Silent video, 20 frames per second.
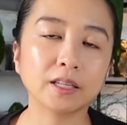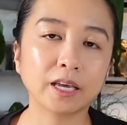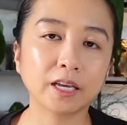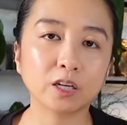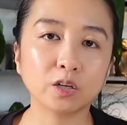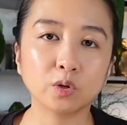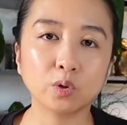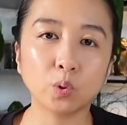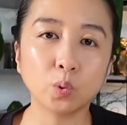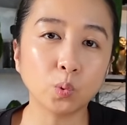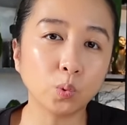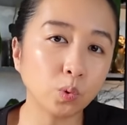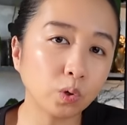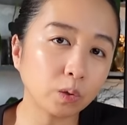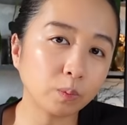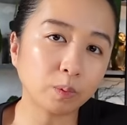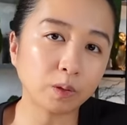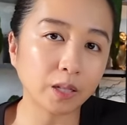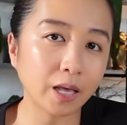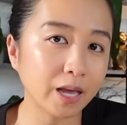like
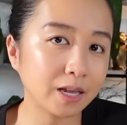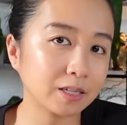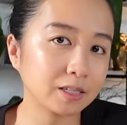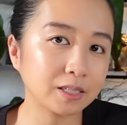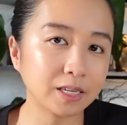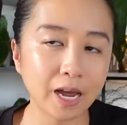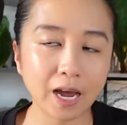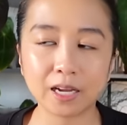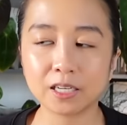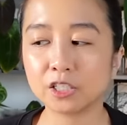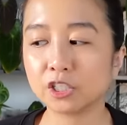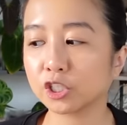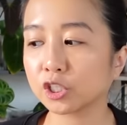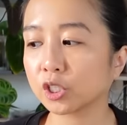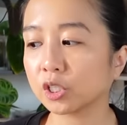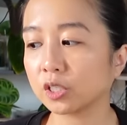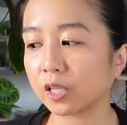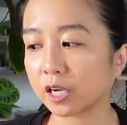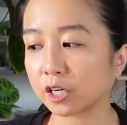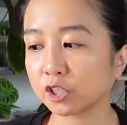cool plants to add to your
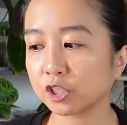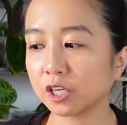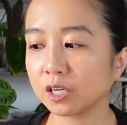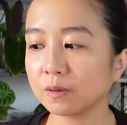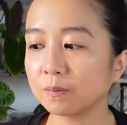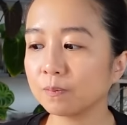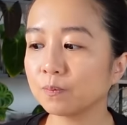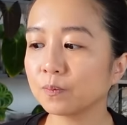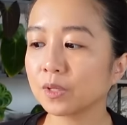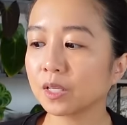collection